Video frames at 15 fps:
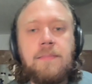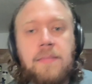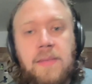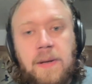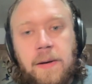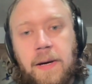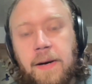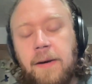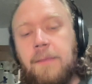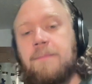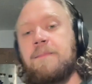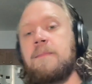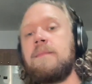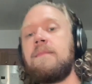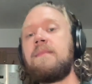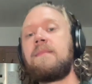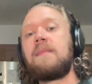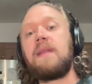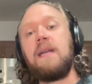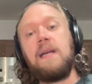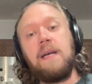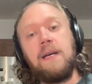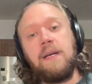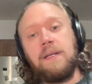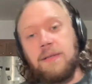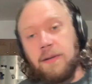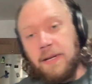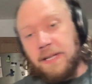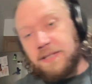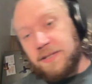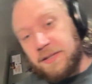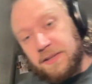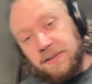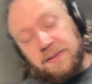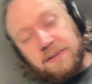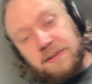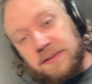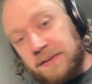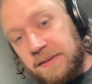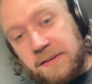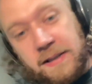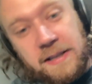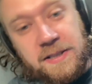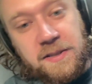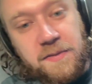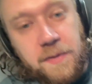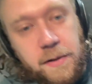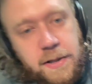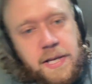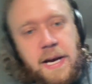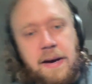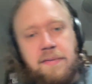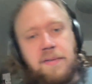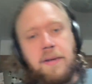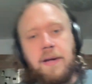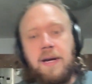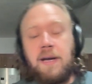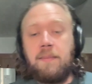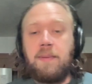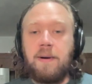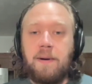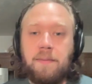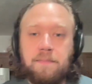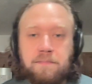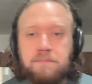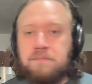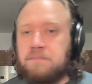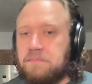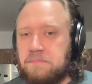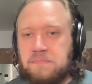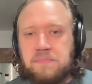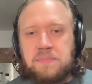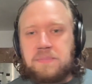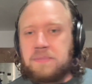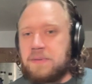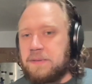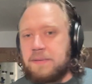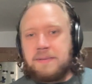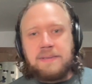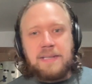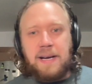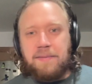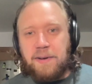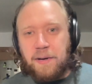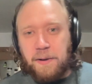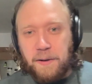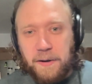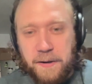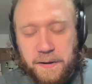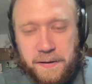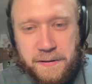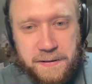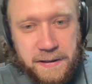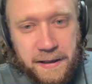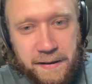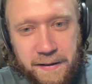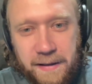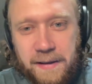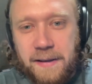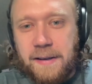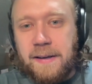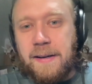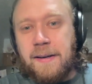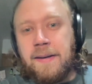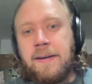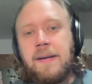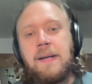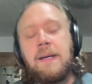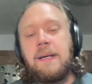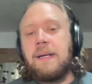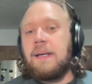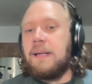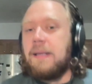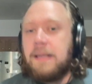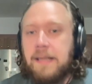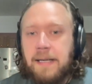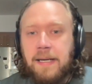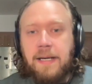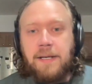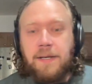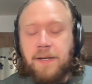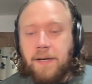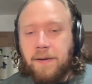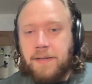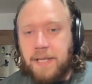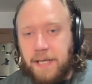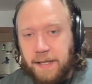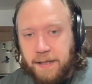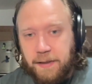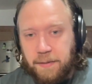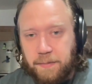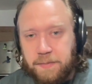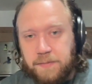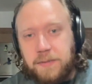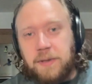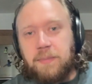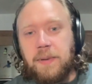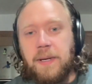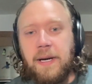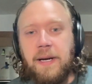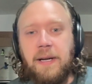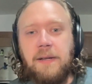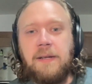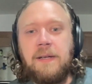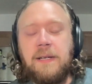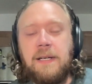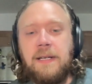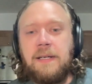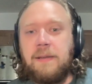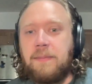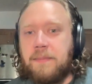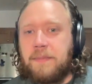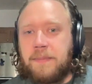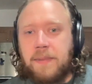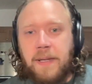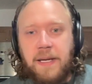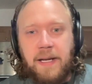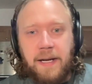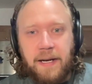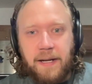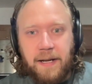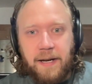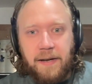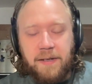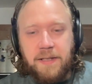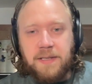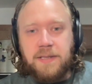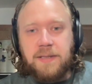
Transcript: Okay, so that's the first half of the A part. Not very long, and you know, Doc could play anything. He could play the hell out of this